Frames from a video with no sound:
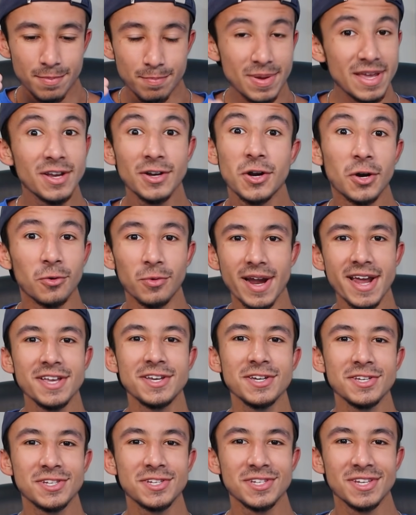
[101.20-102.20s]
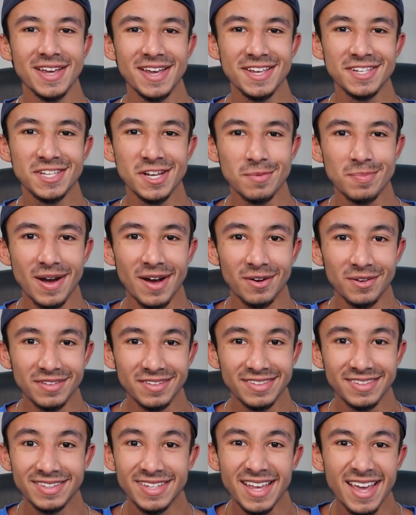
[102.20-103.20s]
being courageous isn't
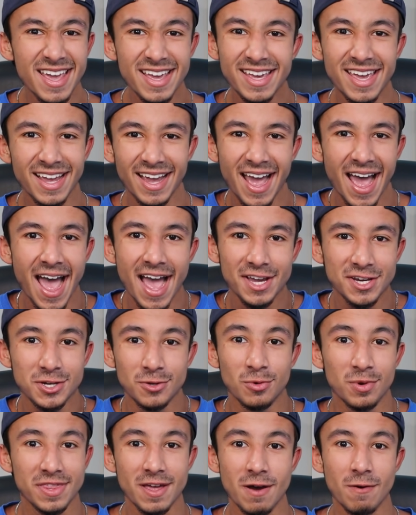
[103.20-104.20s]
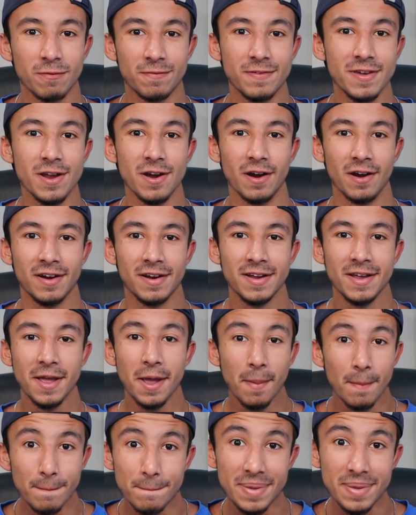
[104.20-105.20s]
about taking action without fear.
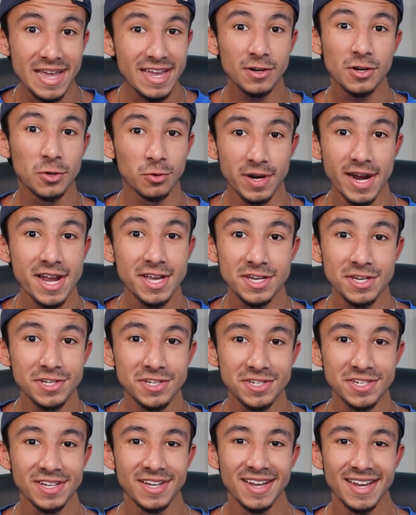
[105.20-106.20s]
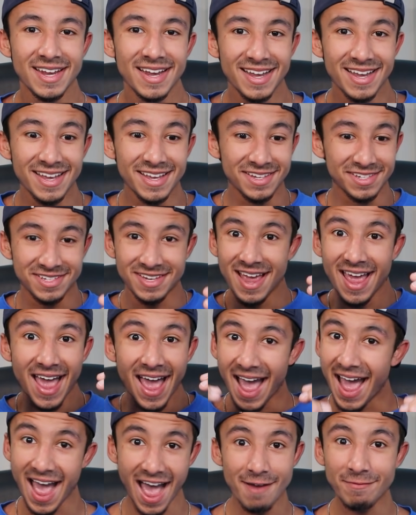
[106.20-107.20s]
Being courageous is
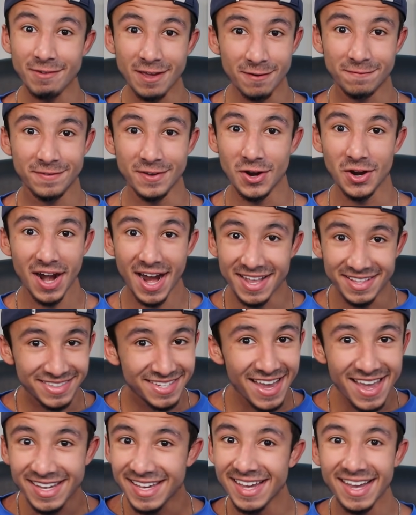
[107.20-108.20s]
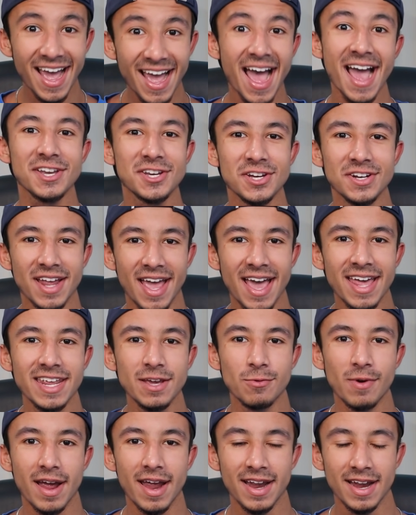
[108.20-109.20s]
having fear and taking action
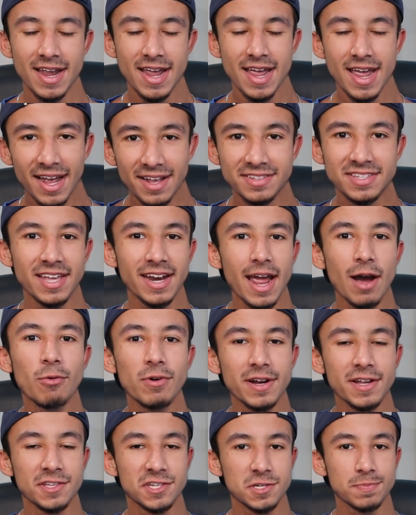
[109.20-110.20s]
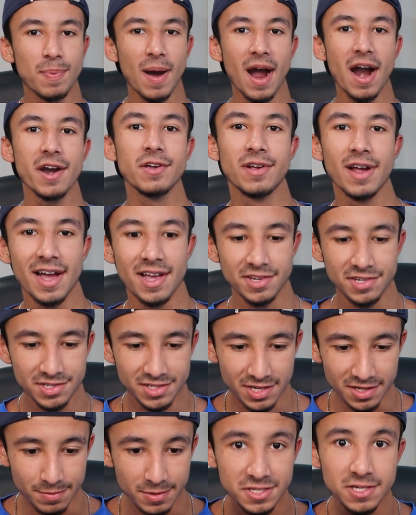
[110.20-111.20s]
anyway. And today I want to inspire you guys
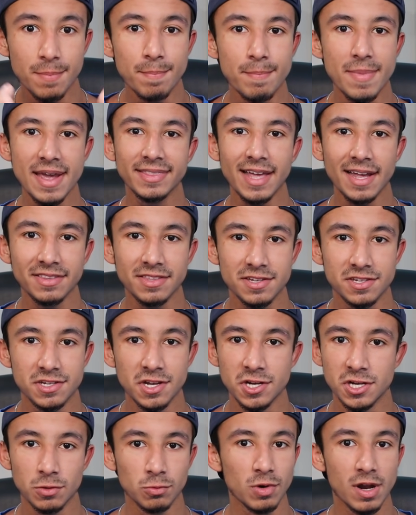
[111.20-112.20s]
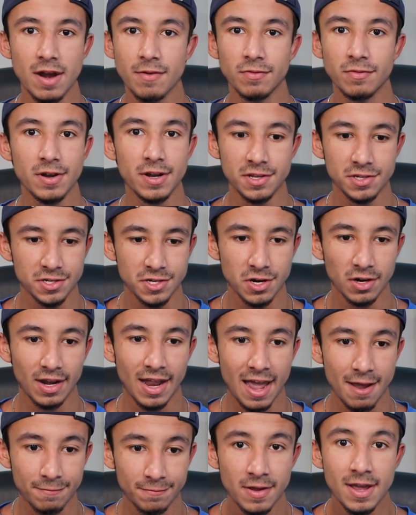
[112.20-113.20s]
to make that decision, whatever it is in your
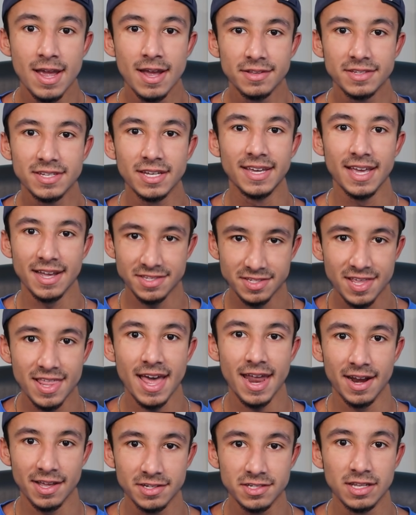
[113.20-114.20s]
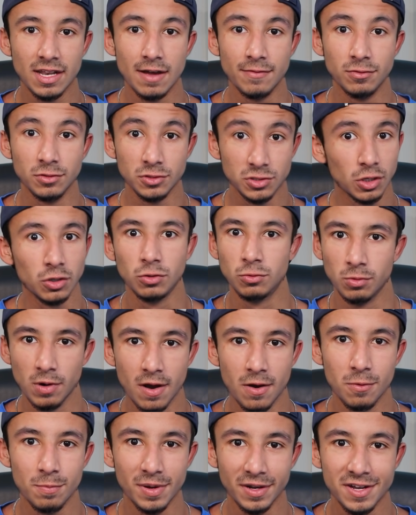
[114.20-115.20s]
life, to get to that next level, to
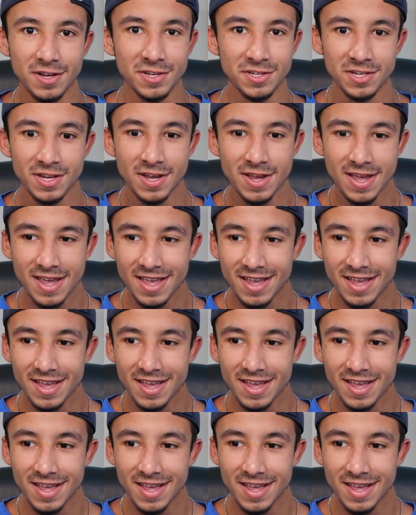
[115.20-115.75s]
grow, because